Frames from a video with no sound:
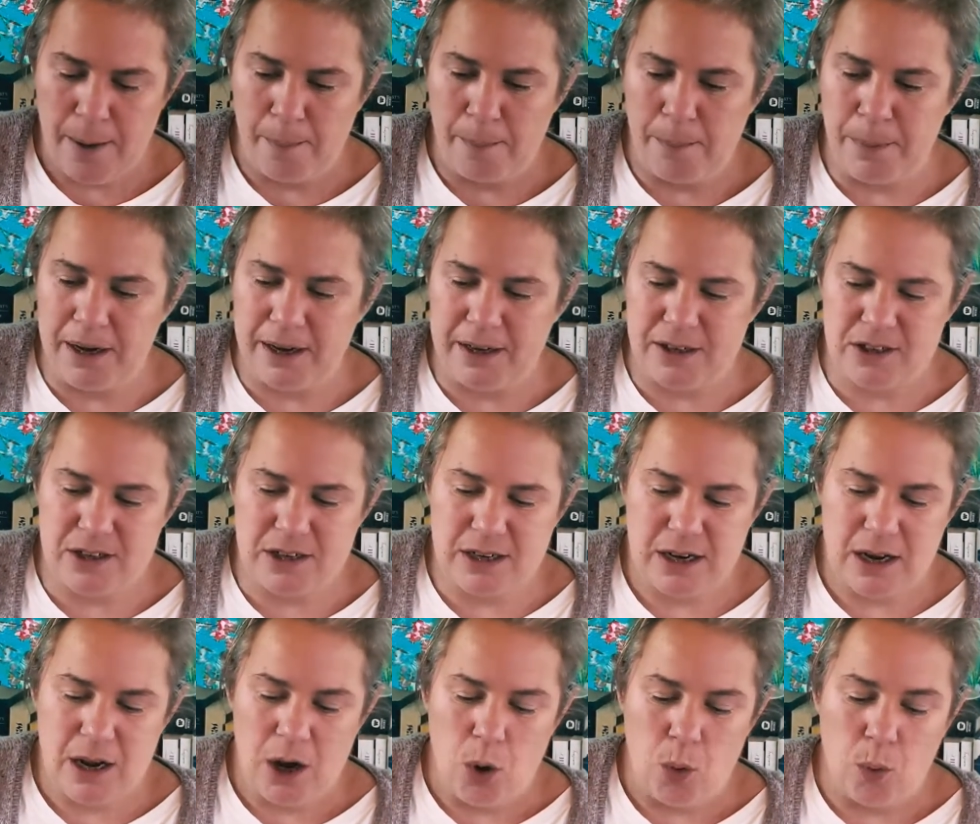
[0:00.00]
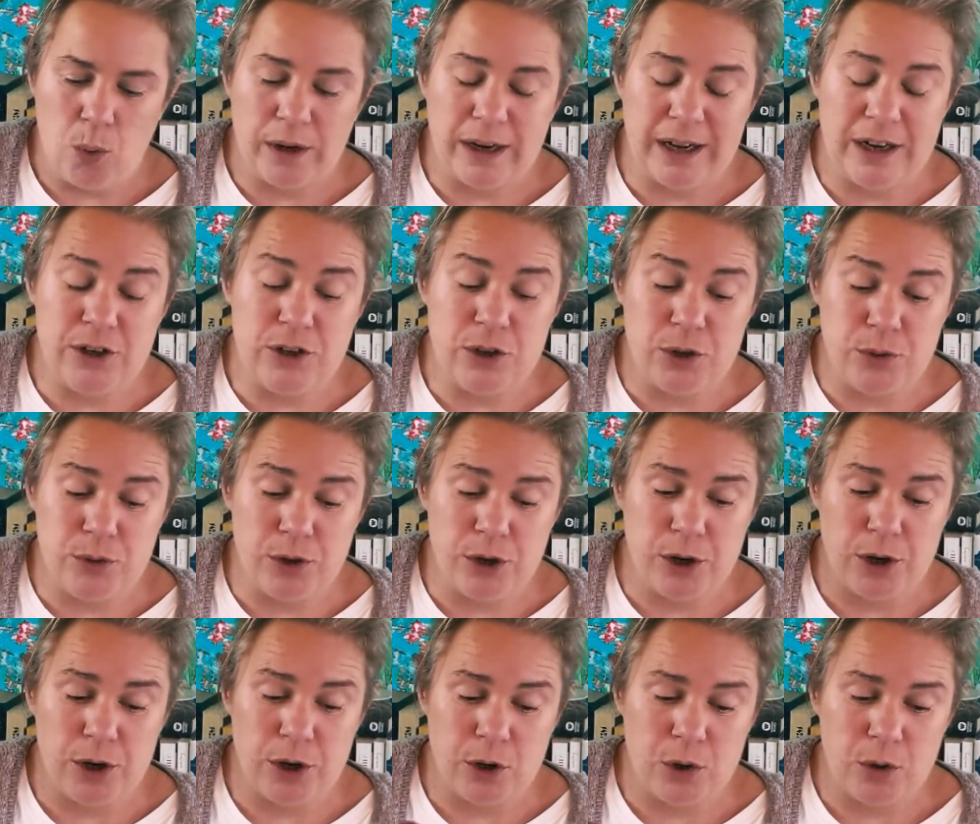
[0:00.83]
But what I do
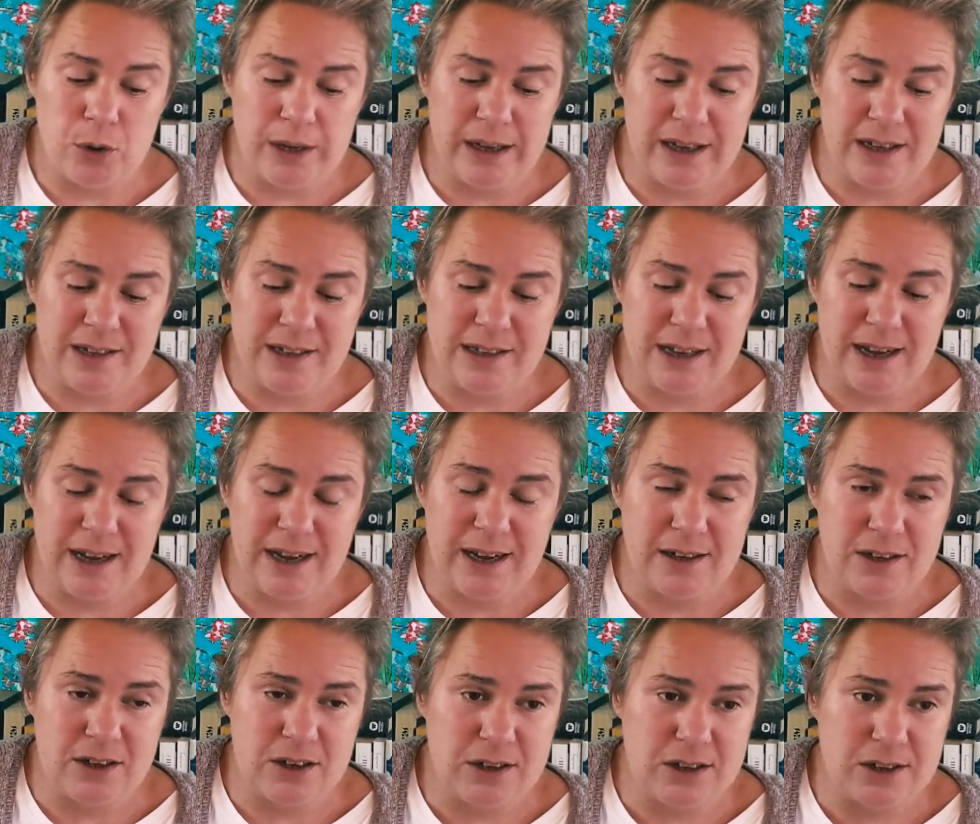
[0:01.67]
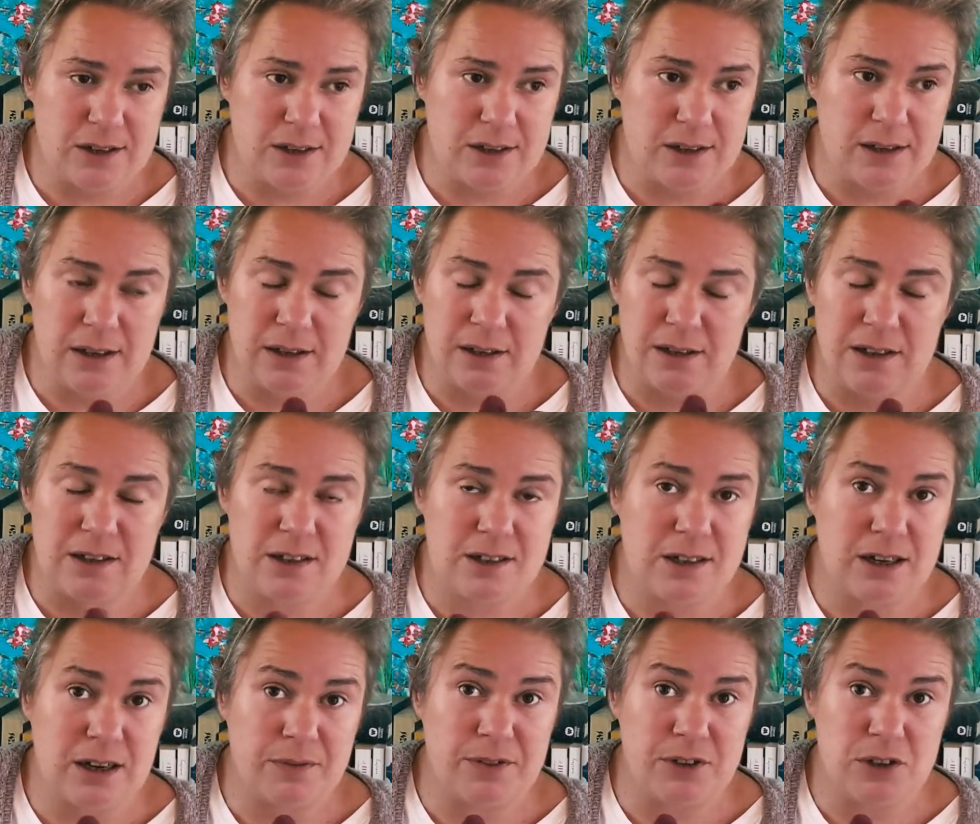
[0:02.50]
know is that this
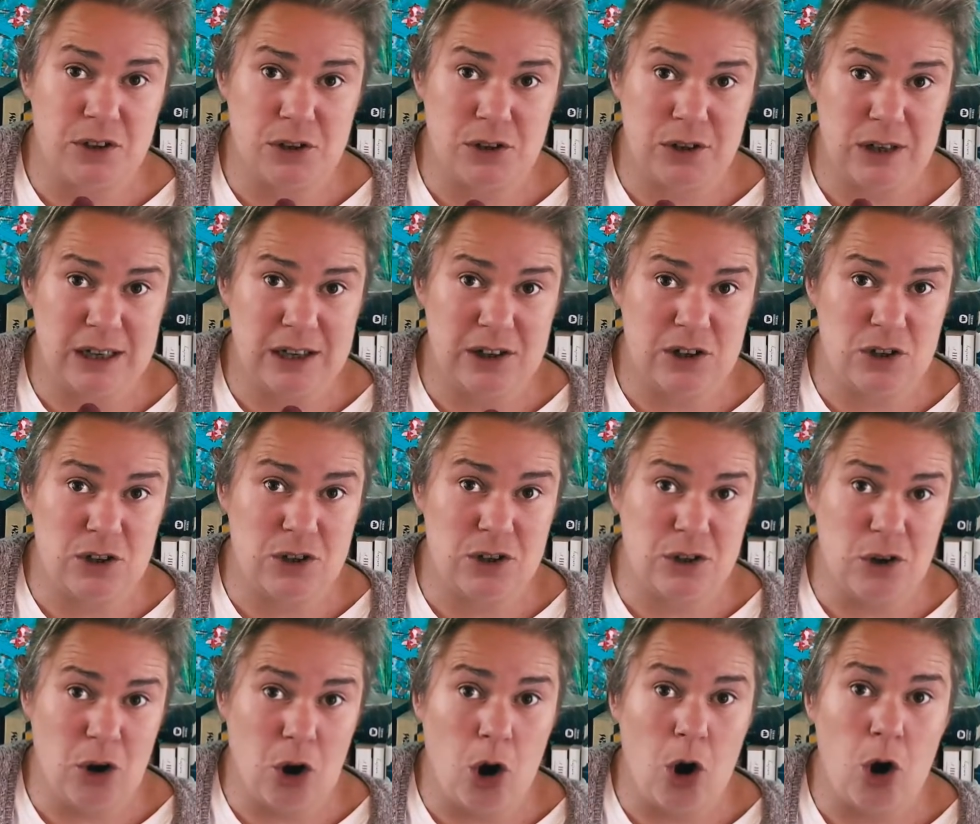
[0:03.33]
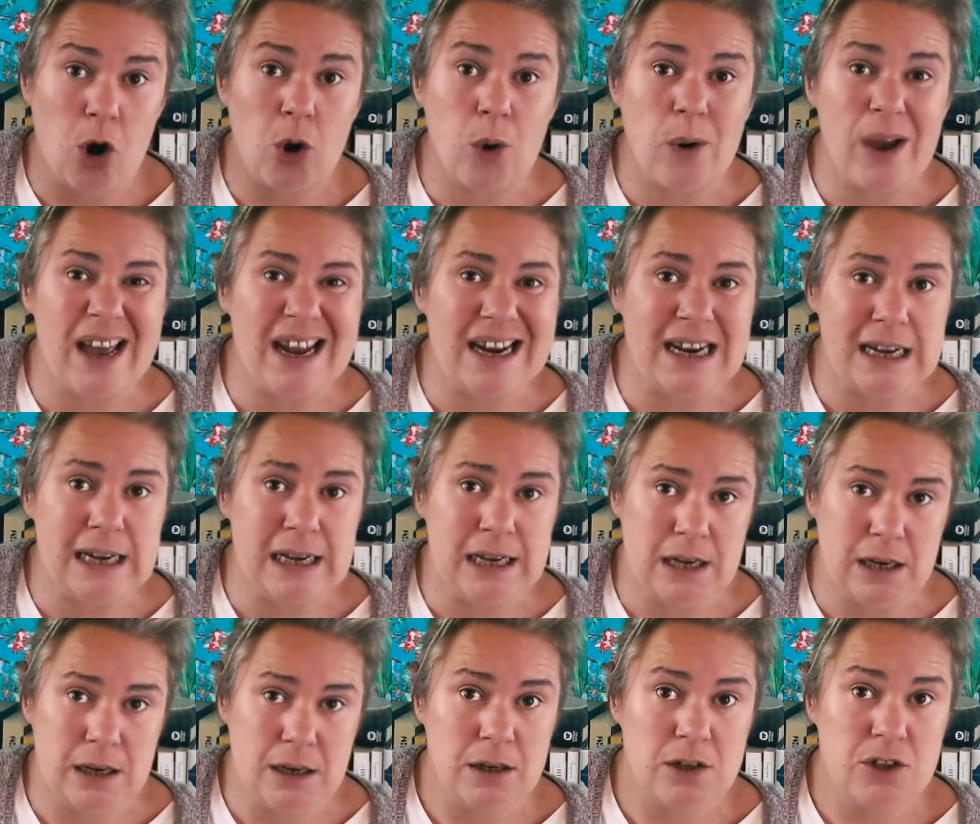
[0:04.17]
stuff is
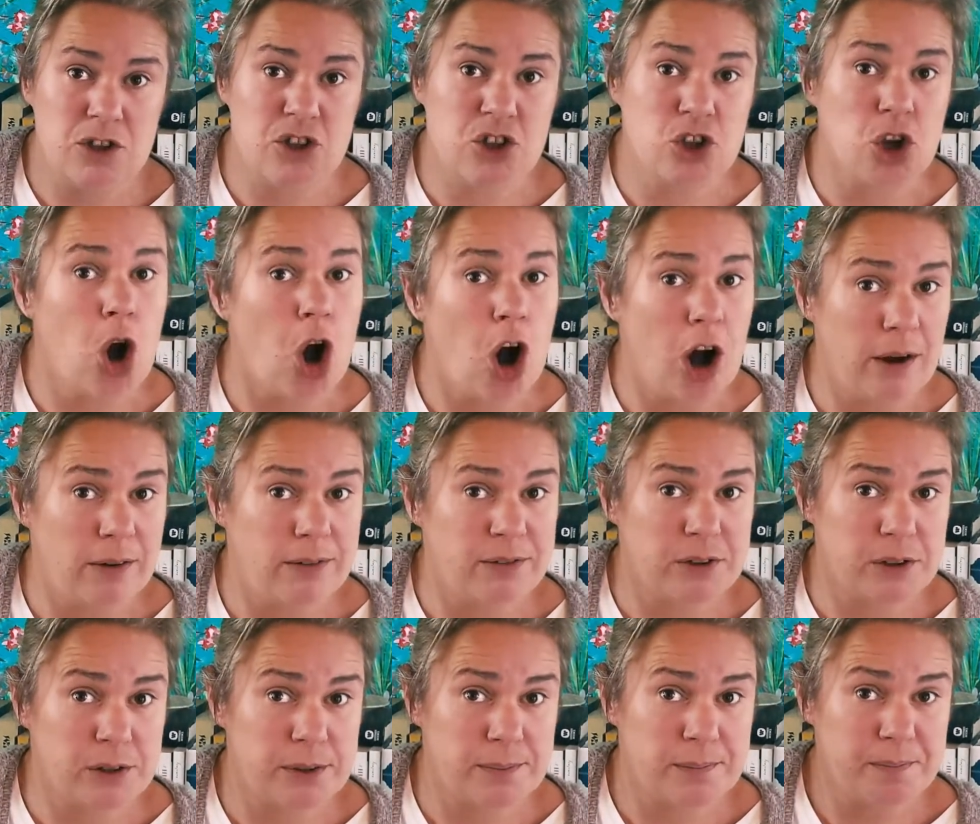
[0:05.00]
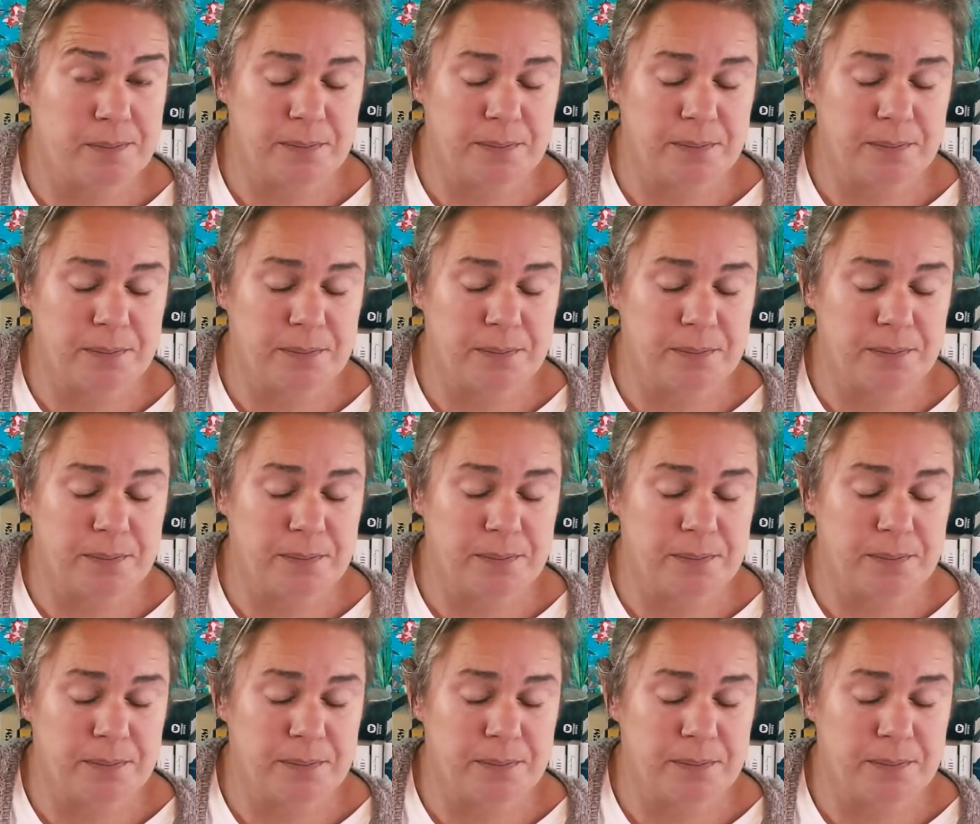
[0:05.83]
already soft.